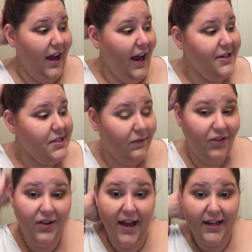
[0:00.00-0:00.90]
I just
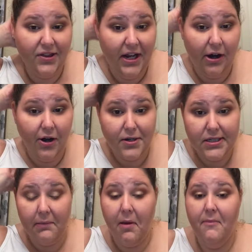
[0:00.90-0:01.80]
feel like there are
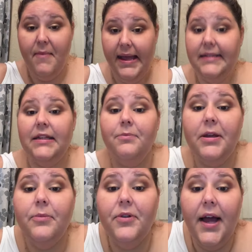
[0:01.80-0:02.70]
some amazing
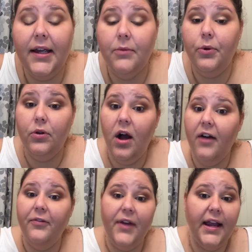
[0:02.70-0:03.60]
people that can pull
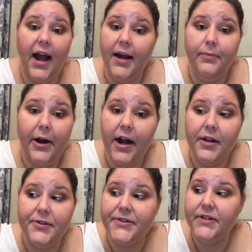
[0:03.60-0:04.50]
off fake
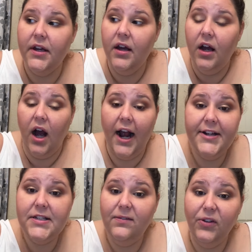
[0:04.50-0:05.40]
eyebrows. I
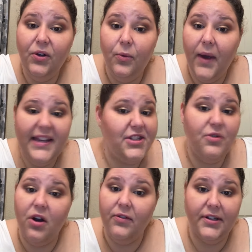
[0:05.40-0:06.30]
just feel way
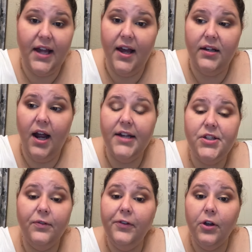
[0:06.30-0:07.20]
too overdone. I
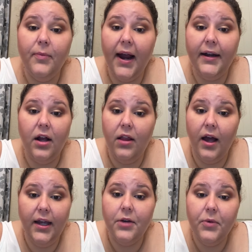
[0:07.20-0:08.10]
do fill mine a
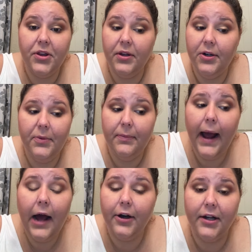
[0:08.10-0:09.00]
lot in with a little bit of
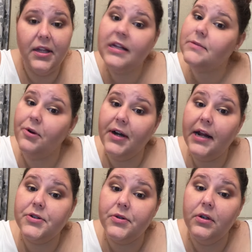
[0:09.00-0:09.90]
powder. I think it's more
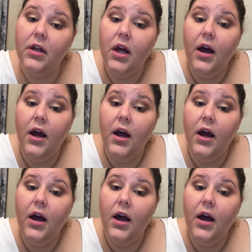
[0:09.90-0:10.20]
natural.